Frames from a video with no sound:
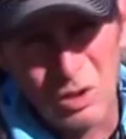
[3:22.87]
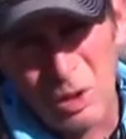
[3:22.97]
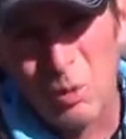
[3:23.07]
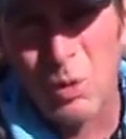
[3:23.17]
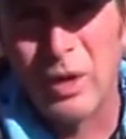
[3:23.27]
to
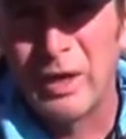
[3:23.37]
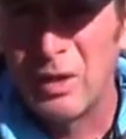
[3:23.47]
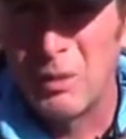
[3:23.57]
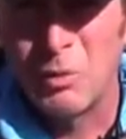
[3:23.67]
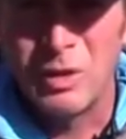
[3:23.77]
lower
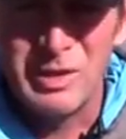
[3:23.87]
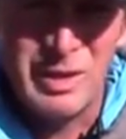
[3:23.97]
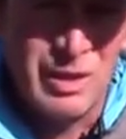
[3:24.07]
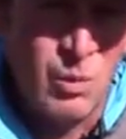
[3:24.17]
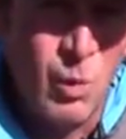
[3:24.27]
end, Kimberling
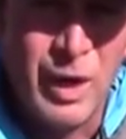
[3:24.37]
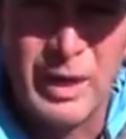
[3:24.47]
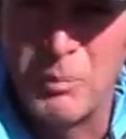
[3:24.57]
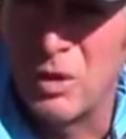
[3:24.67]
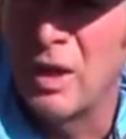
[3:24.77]
City and the
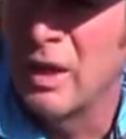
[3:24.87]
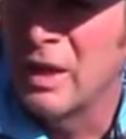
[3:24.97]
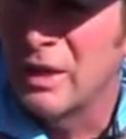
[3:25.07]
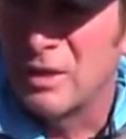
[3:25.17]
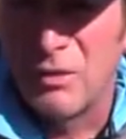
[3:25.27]
white. But
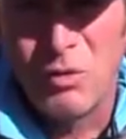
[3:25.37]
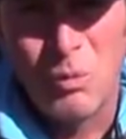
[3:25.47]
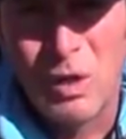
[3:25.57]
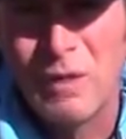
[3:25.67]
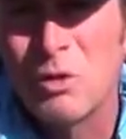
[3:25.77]
definitely
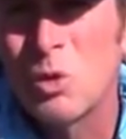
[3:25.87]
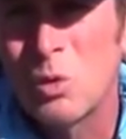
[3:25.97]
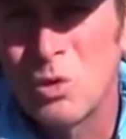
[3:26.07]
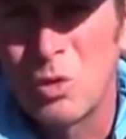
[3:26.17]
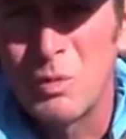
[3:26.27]
want to have a
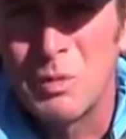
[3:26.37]
Jewel Scuba